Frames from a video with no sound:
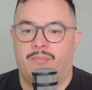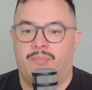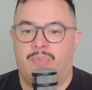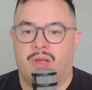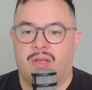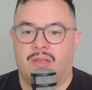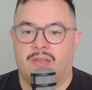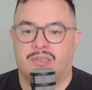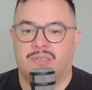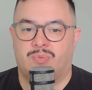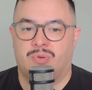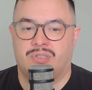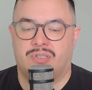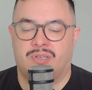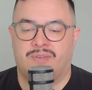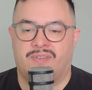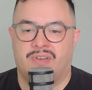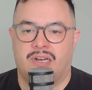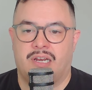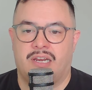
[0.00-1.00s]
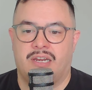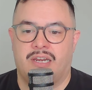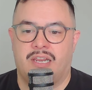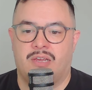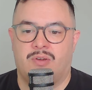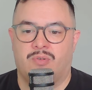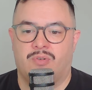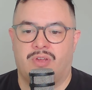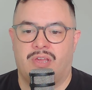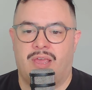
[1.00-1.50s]
But specifically,
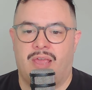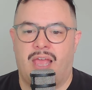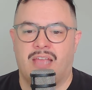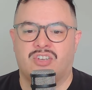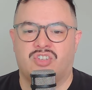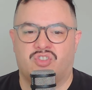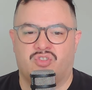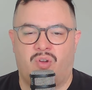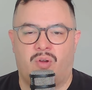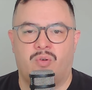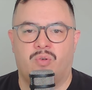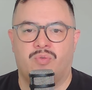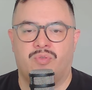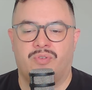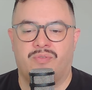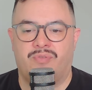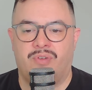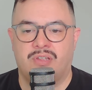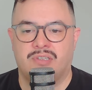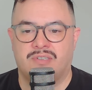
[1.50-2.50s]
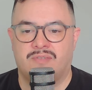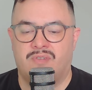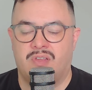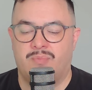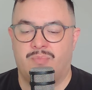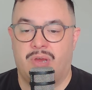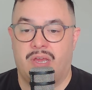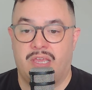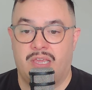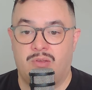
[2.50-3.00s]
Nikorima has struggled
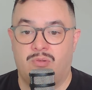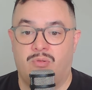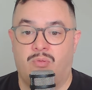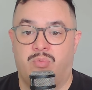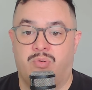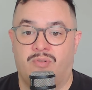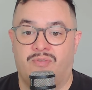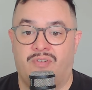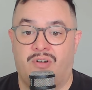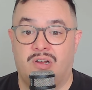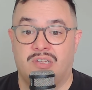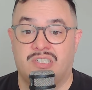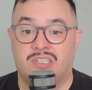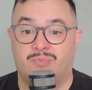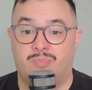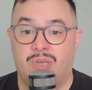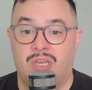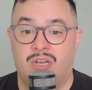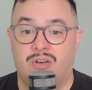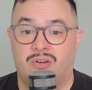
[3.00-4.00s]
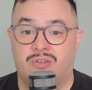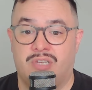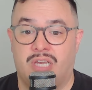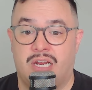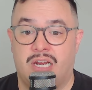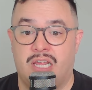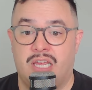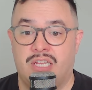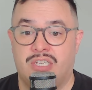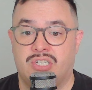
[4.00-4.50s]
defensively, but he will provide speed on
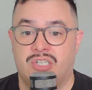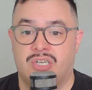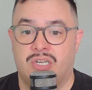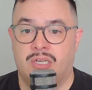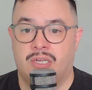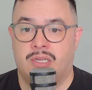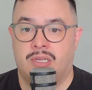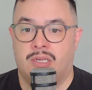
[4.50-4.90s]
that edge.